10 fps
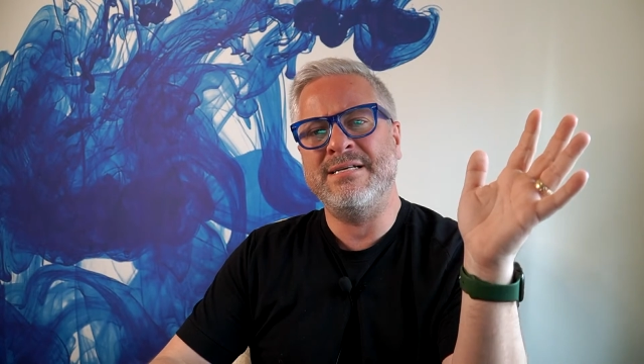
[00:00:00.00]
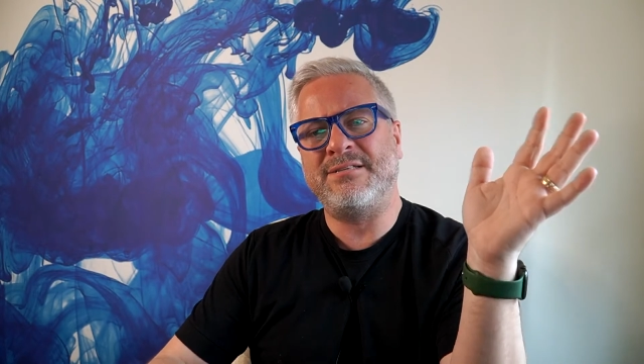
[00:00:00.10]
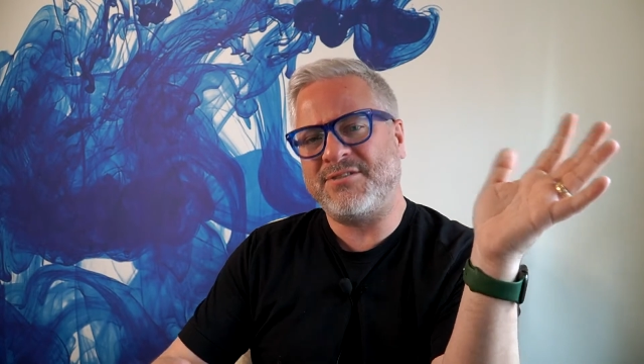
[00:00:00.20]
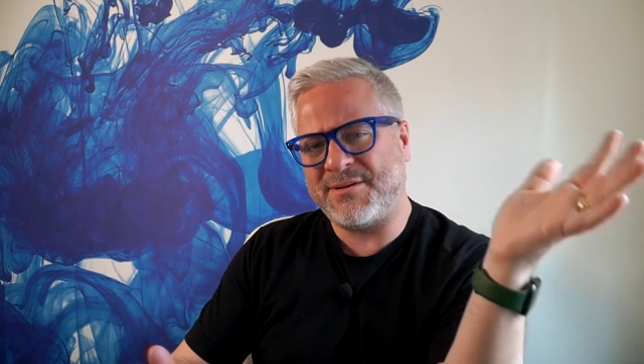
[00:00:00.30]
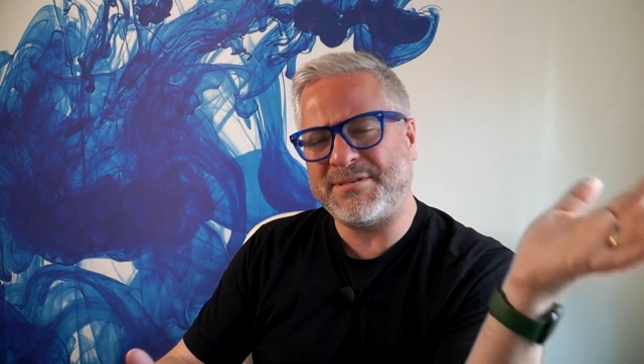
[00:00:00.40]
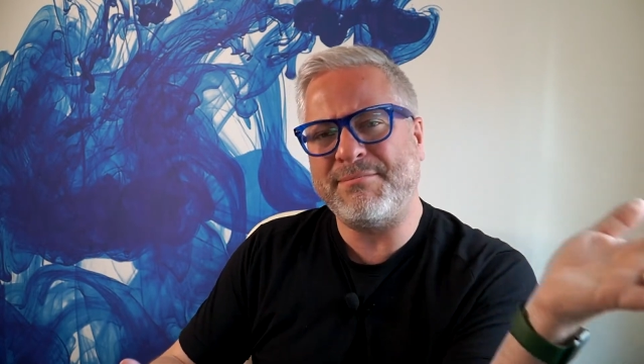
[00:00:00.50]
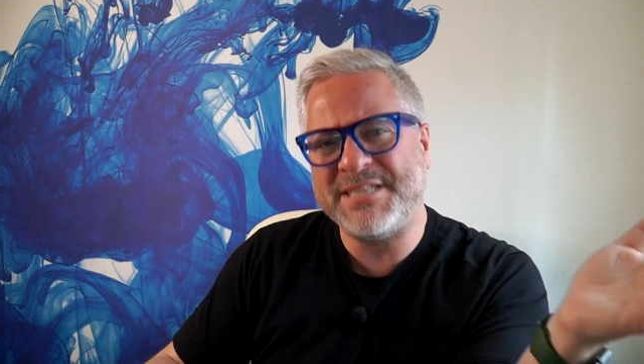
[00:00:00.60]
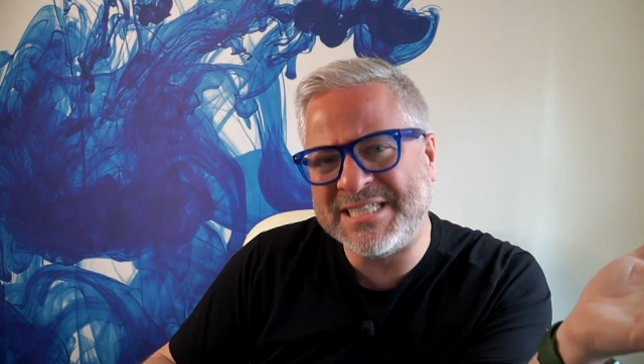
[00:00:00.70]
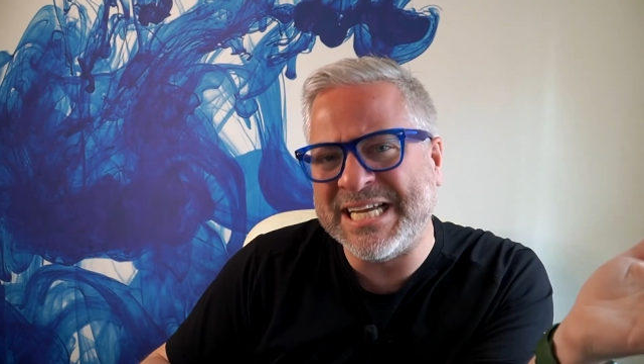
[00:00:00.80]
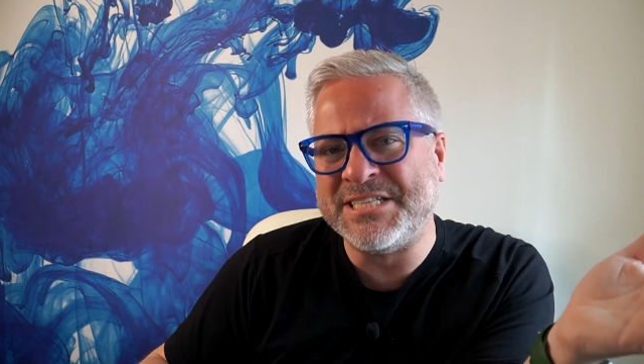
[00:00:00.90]
So sometimes
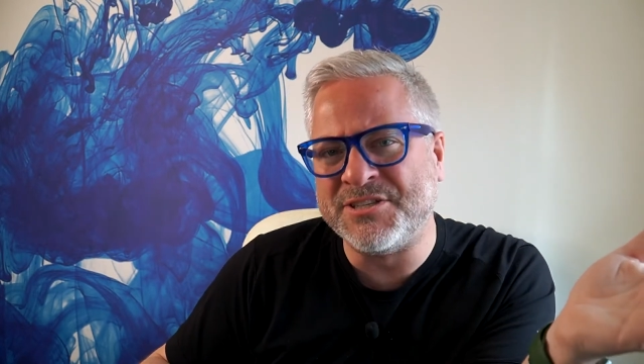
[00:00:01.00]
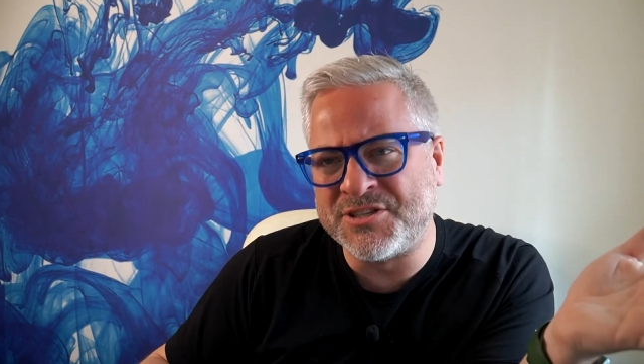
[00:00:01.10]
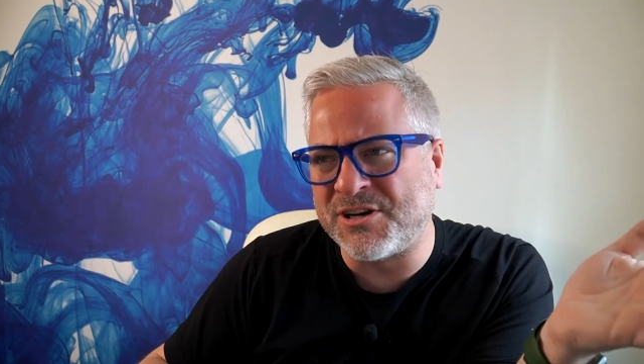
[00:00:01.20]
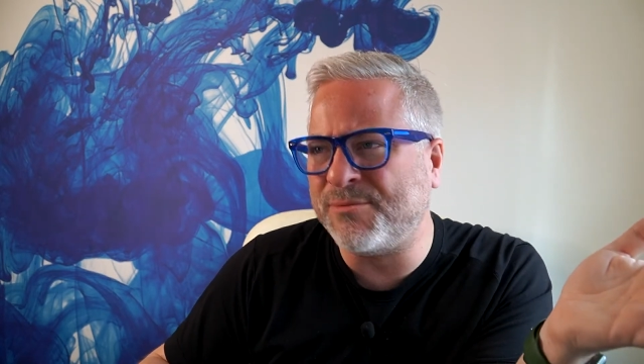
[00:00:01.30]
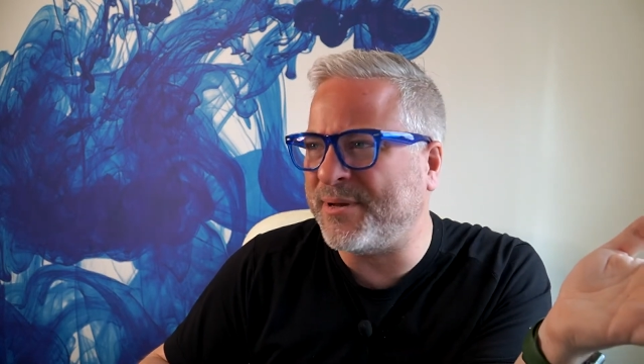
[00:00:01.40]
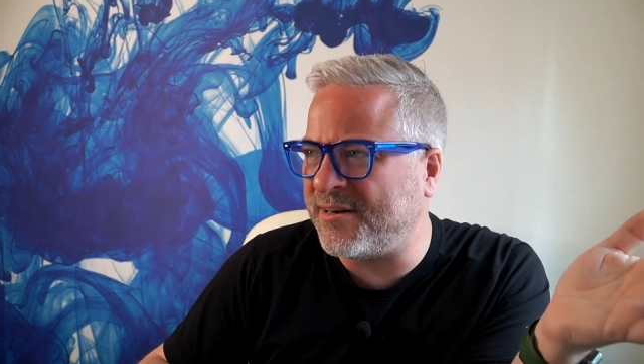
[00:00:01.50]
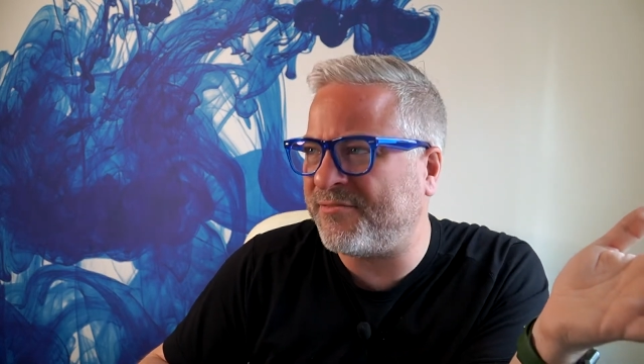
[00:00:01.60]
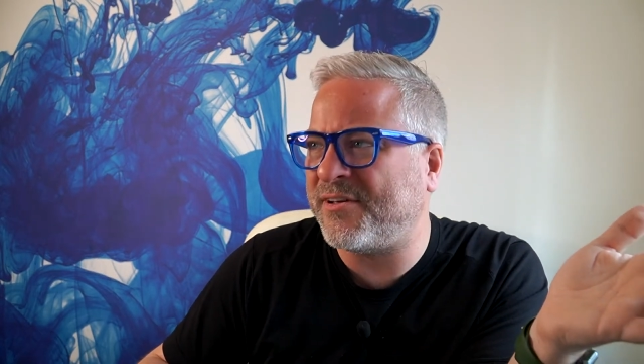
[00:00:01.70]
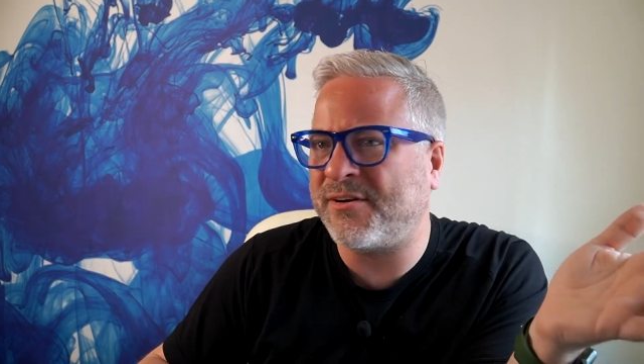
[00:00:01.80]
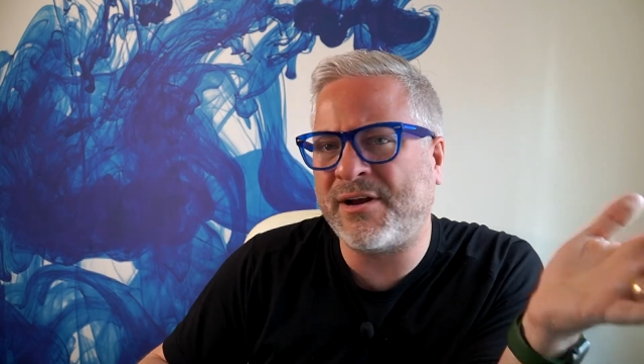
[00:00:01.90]
it takes discernment to
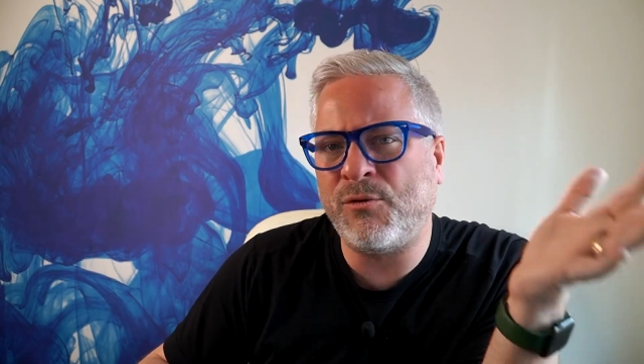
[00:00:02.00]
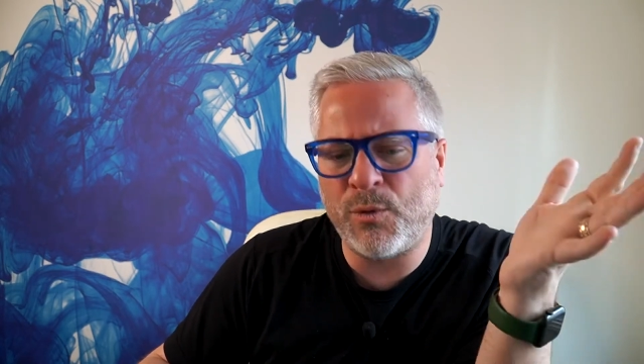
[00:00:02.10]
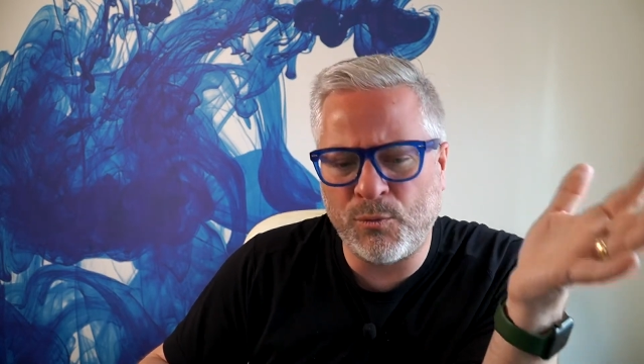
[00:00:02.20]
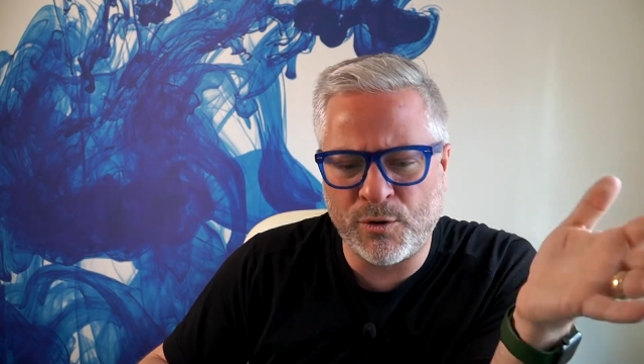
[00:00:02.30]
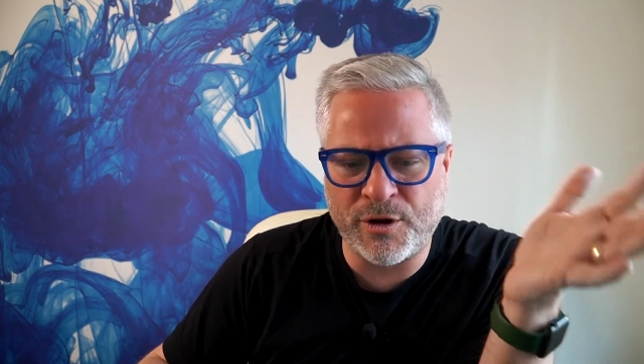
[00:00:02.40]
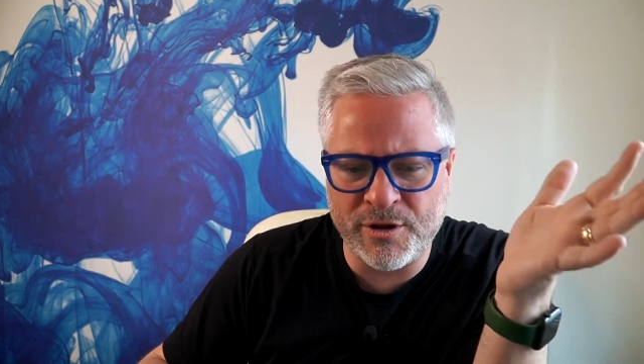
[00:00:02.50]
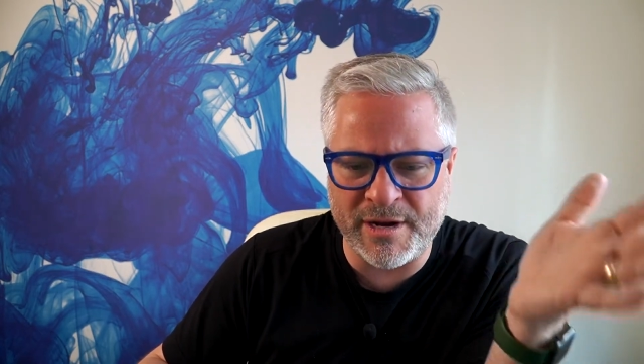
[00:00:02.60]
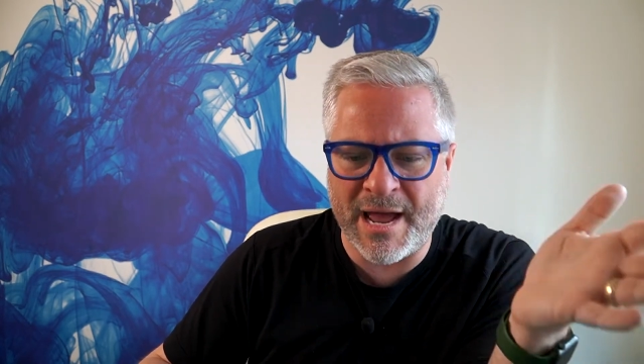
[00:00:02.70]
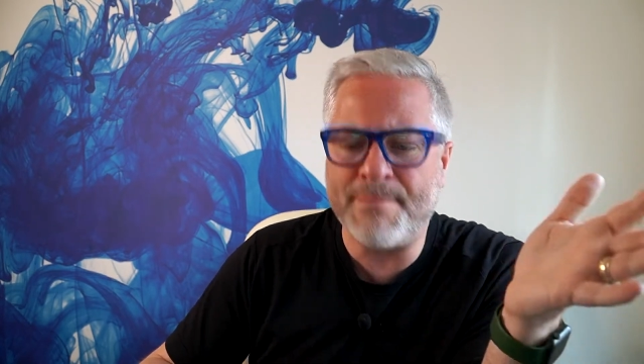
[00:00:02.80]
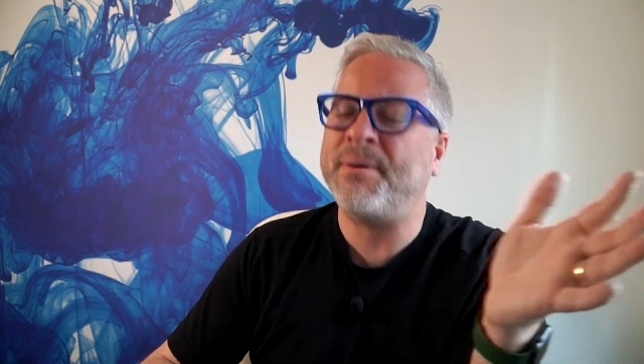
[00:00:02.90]
figure out what we're good at,